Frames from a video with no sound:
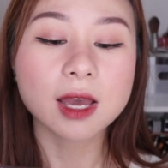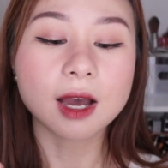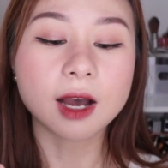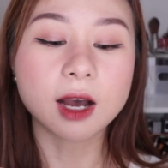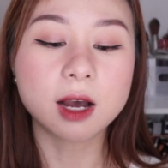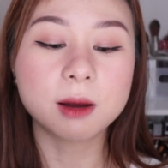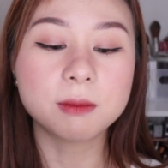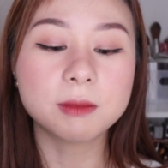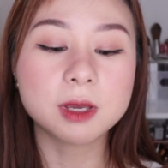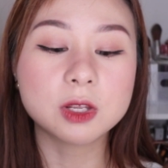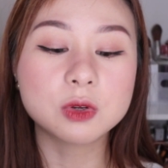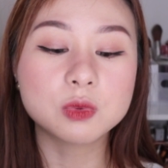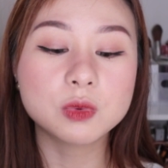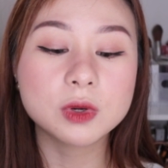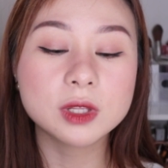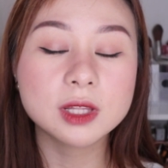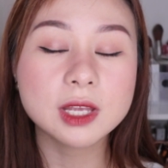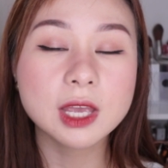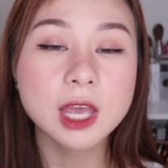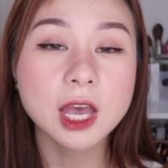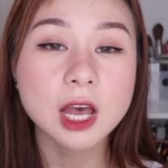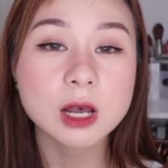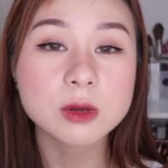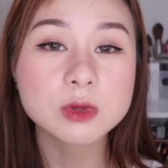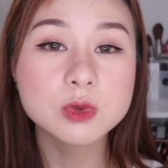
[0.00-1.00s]
It
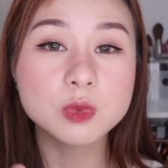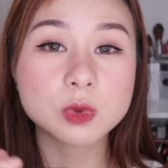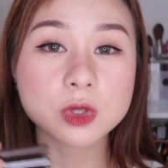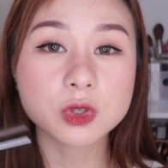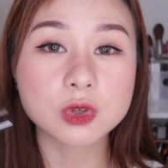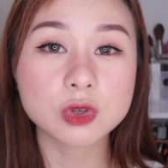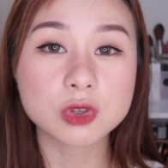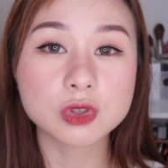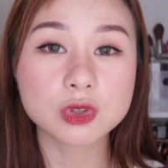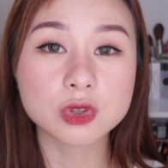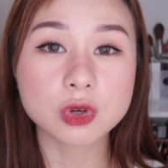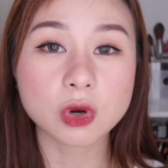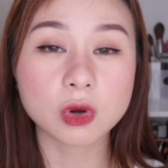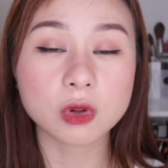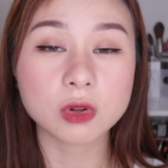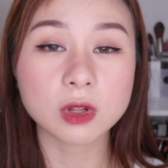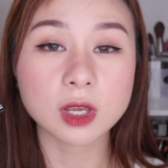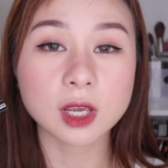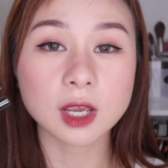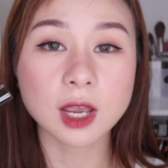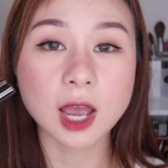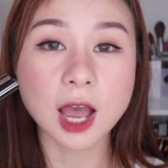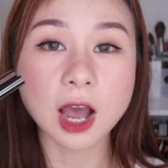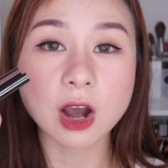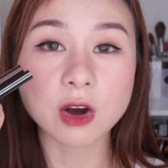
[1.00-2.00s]
really helps with
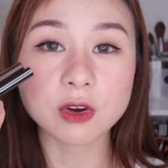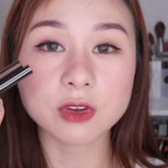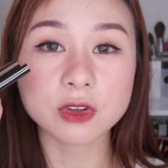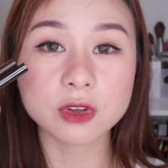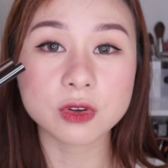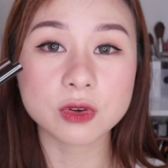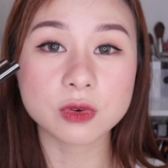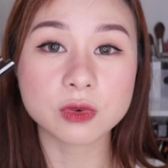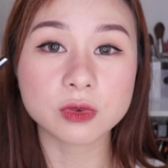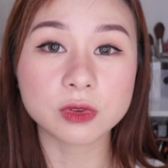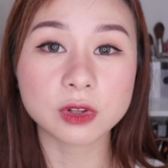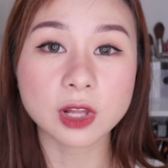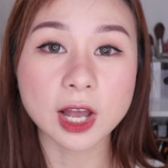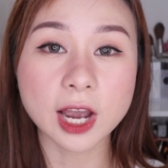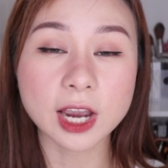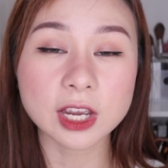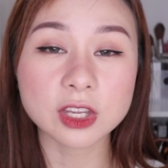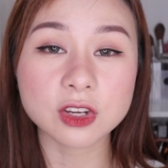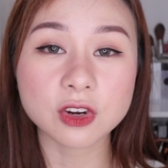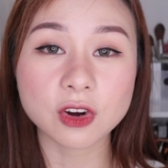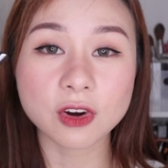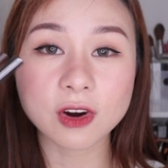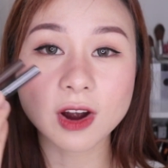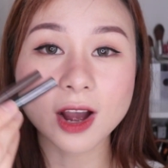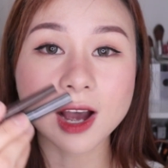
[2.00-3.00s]
controlling how you
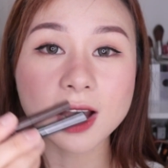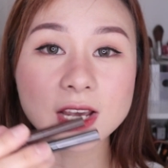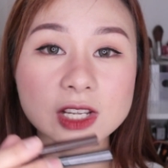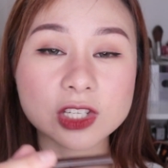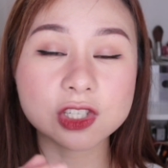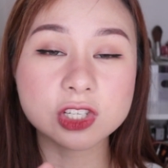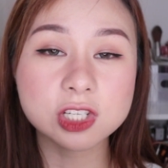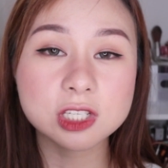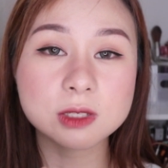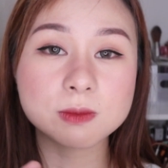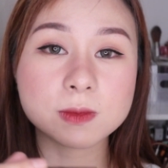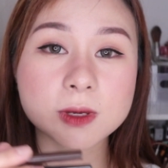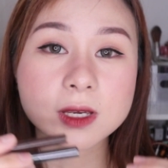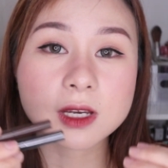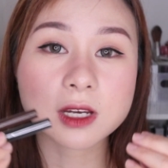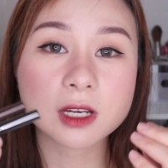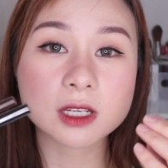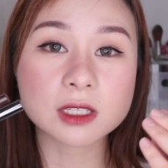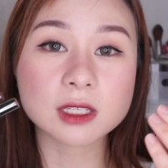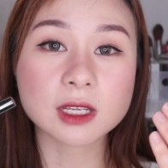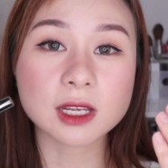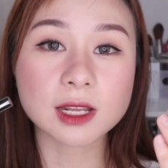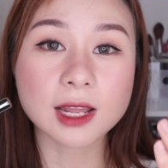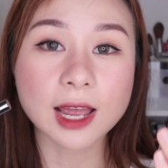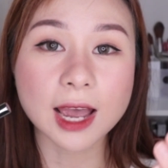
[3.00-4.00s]
line your eyes just
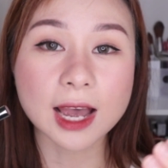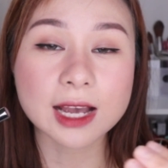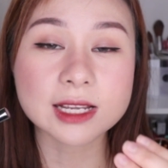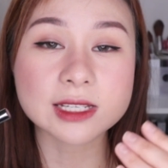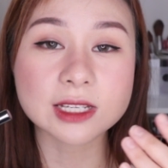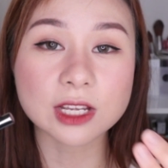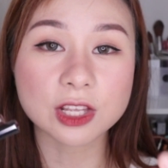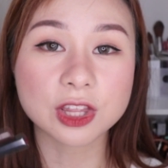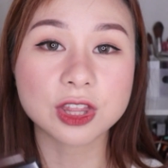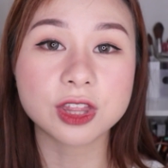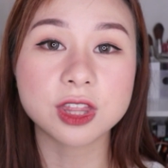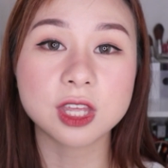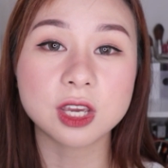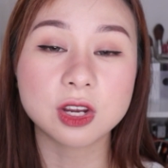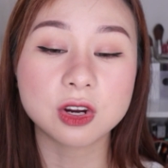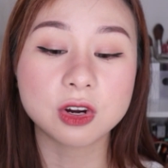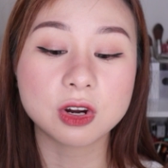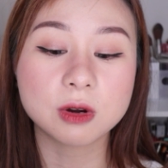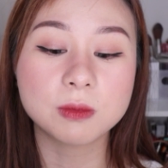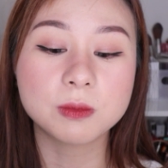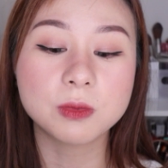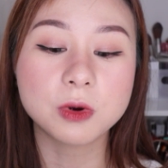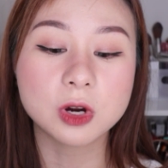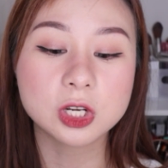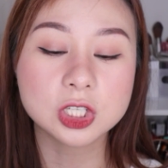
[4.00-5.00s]
because it has a
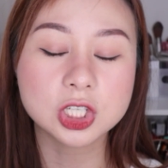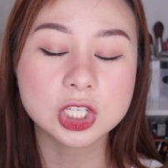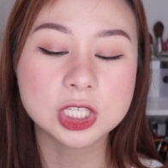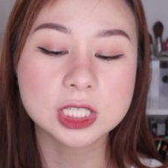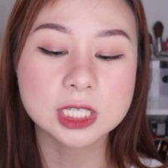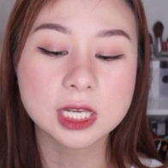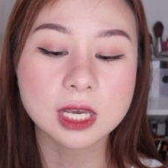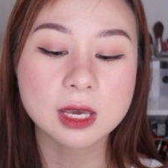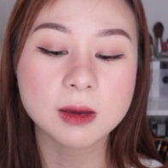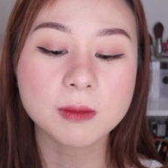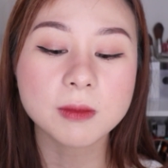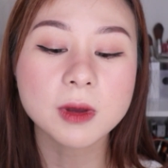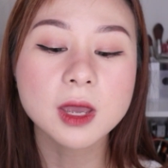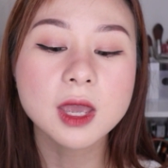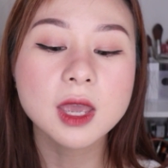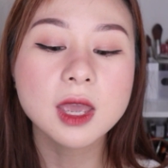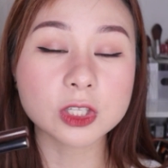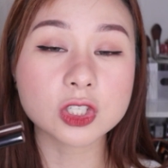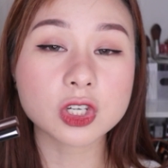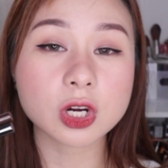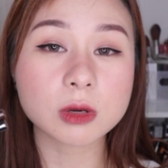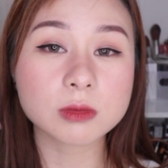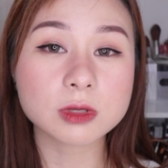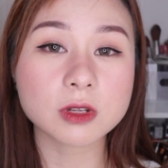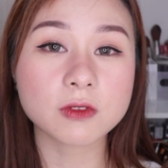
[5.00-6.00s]
thicker brush tip. In
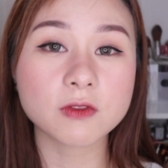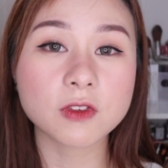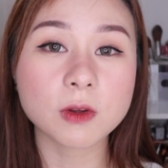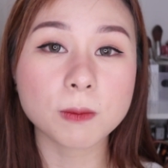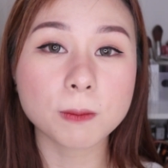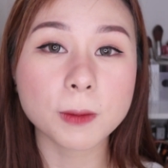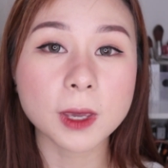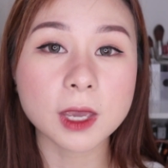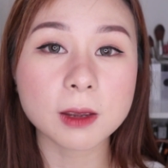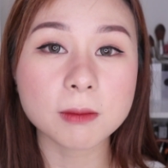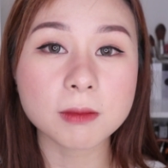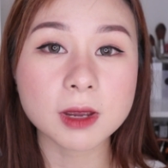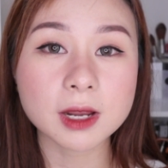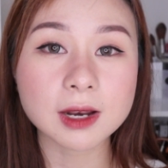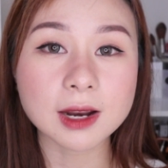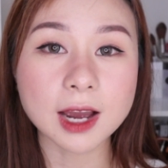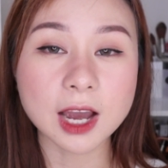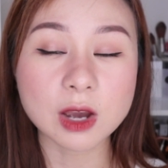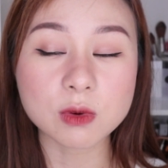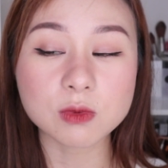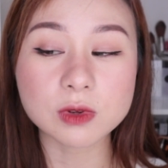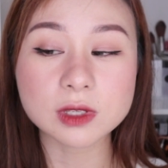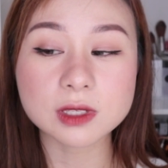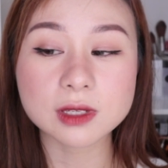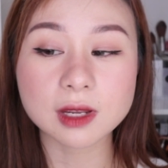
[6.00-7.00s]
terms of the pigment,
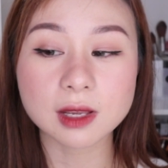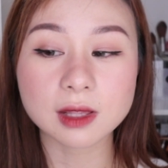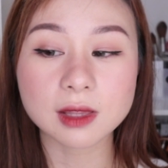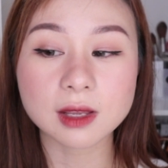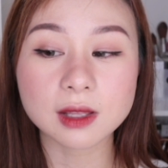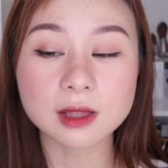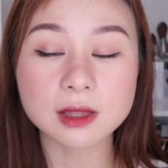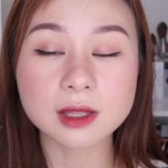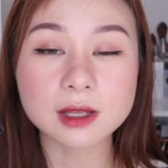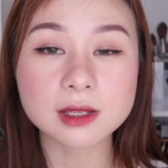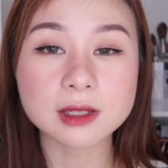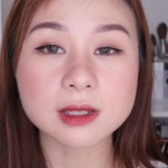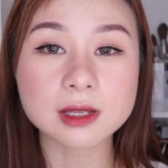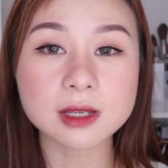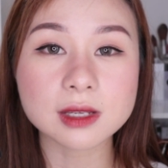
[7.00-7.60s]
I would say that this